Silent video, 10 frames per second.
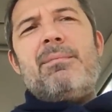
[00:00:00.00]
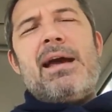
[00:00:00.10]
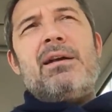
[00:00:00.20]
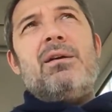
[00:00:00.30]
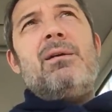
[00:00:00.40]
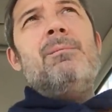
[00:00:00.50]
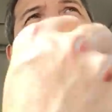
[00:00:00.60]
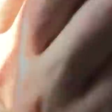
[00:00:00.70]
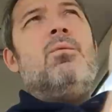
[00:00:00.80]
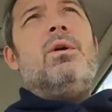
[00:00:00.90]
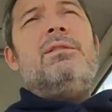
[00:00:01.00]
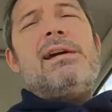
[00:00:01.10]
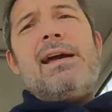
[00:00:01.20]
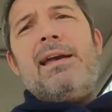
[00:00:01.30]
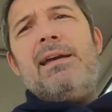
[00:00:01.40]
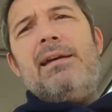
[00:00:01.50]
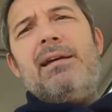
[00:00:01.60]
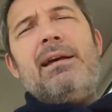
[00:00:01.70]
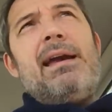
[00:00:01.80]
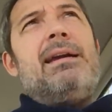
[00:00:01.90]
manner one day,
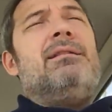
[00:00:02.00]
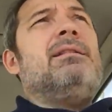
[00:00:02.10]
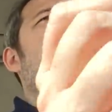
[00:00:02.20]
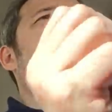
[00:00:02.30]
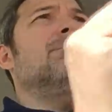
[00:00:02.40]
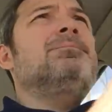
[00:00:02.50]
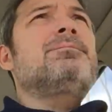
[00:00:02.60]
and uh,